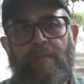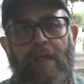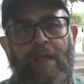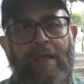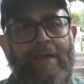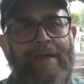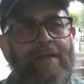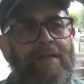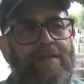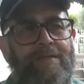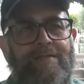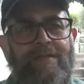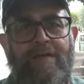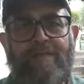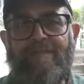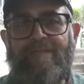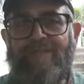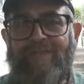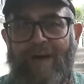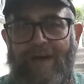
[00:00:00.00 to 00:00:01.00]
It is a
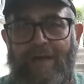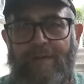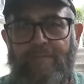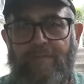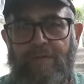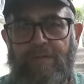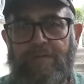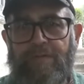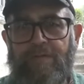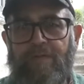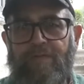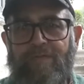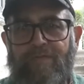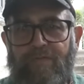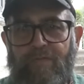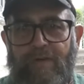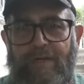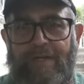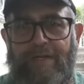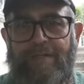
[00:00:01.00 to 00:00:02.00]
vibrant,
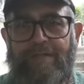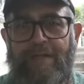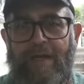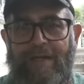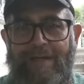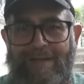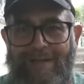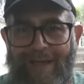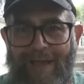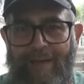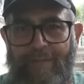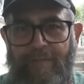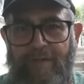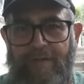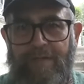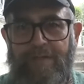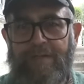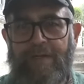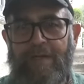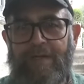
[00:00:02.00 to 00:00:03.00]
free, dynamic,
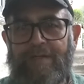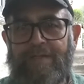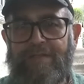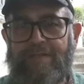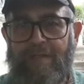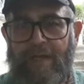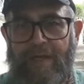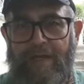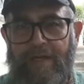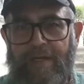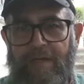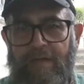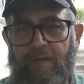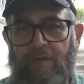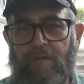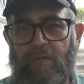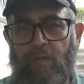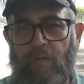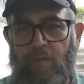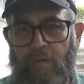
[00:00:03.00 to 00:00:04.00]
exciting
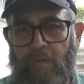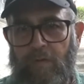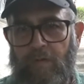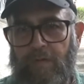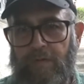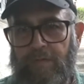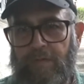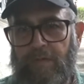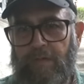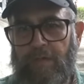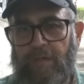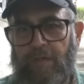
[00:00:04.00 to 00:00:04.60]
world,